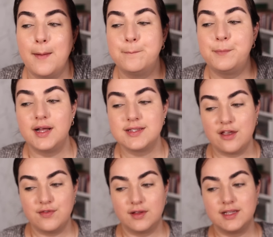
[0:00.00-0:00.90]
but
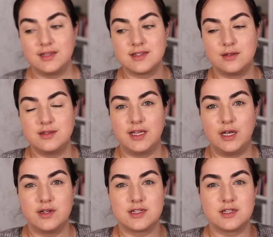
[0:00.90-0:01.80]
I feel like this
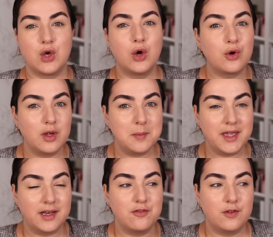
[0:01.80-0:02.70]
concealer it's so
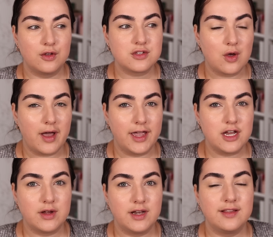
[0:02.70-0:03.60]
creamy and it feels so
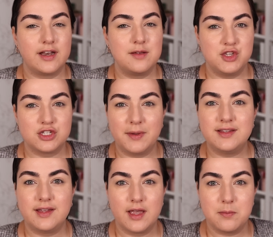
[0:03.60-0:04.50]
hydrating that it just
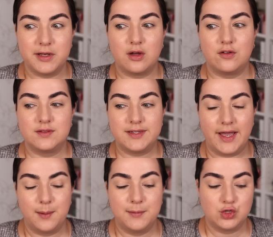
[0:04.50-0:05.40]
might take a bit of
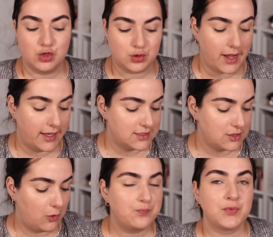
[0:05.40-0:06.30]
time to dry
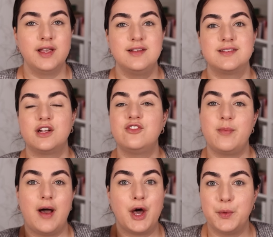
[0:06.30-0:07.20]
so Instead of
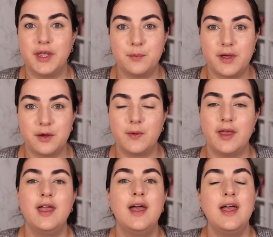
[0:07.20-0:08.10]
powdering it right
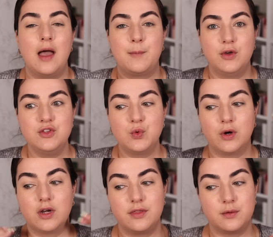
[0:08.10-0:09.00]
away, I'm going to
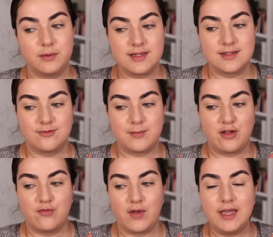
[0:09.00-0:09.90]
work on the rest of my
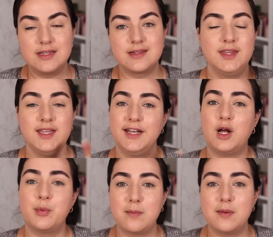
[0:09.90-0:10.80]
face and
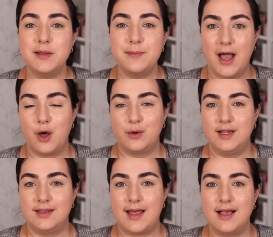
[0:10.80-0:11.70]
I'll probably powder
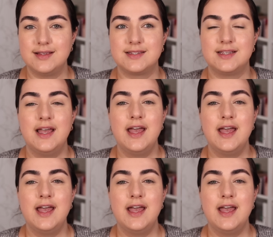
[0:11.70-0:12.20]
it last